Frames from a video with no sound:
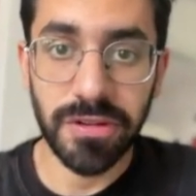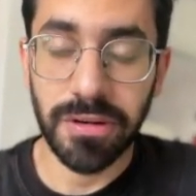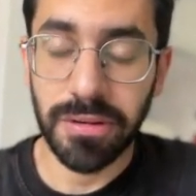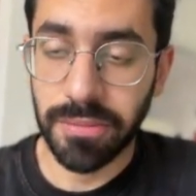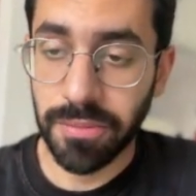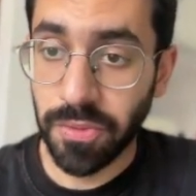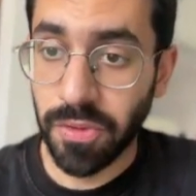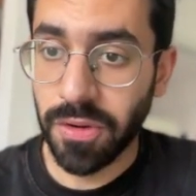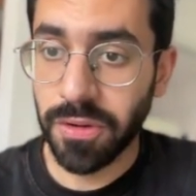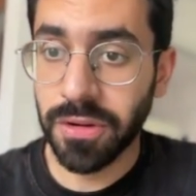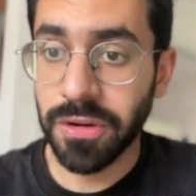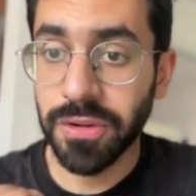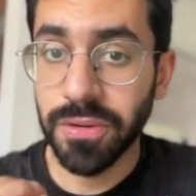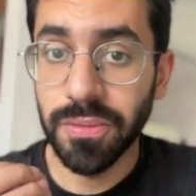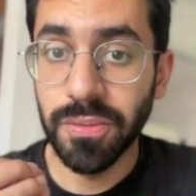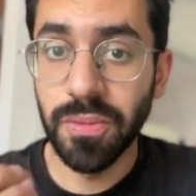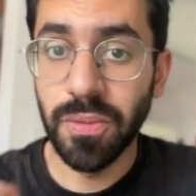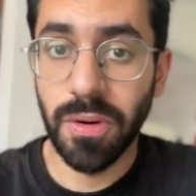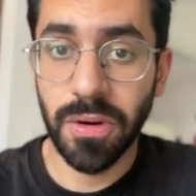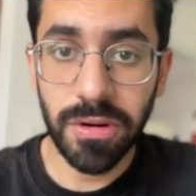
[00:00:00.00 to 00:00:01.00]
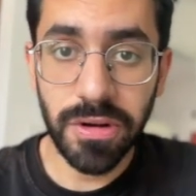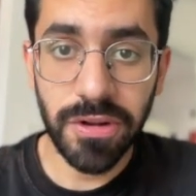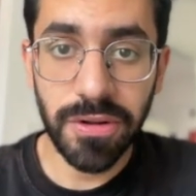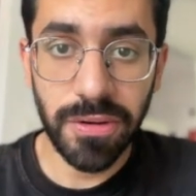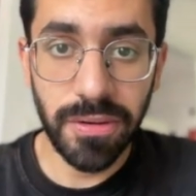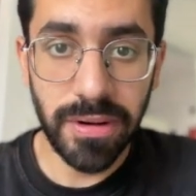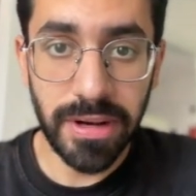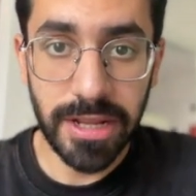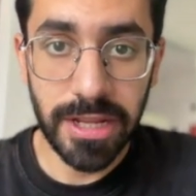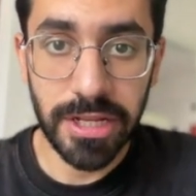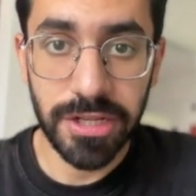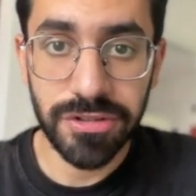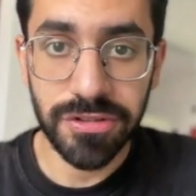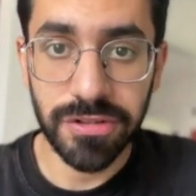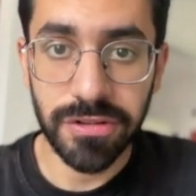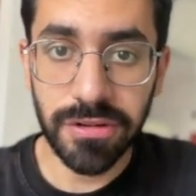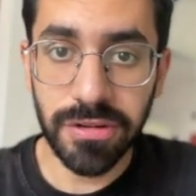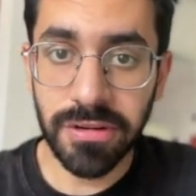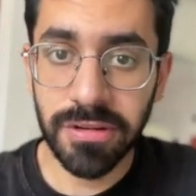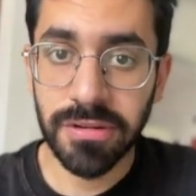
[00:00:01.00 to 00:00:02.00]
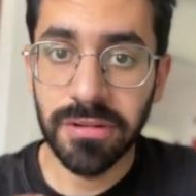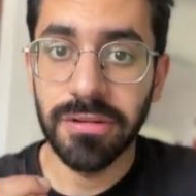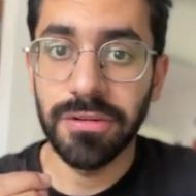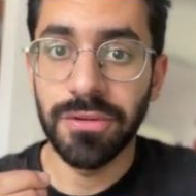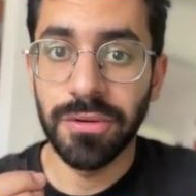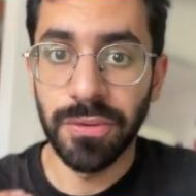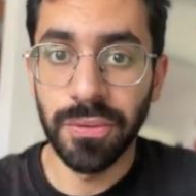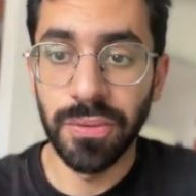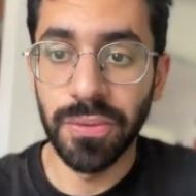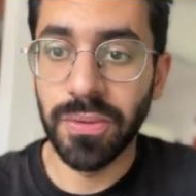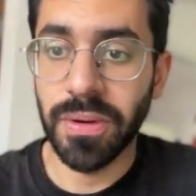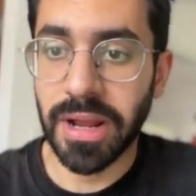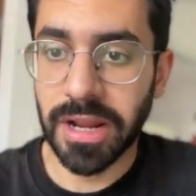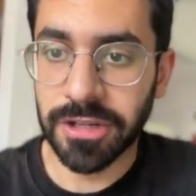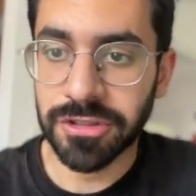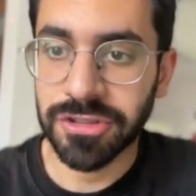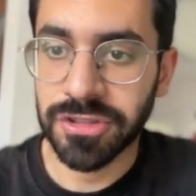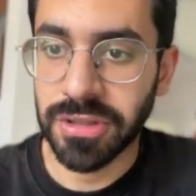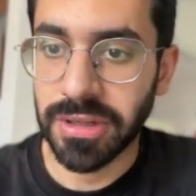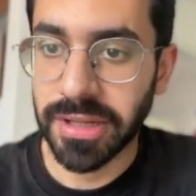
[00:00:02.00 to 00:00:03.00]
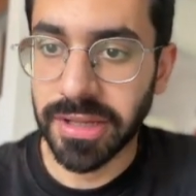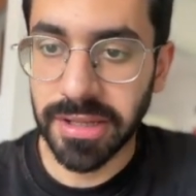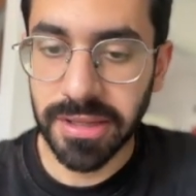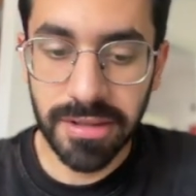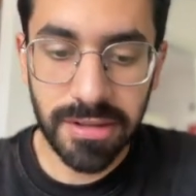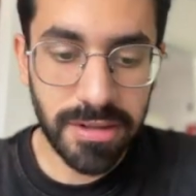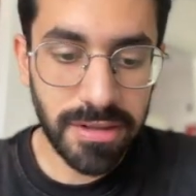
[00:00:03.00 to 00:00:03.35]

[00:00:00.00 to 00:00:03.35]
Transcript: in, what you want your agent to do actually.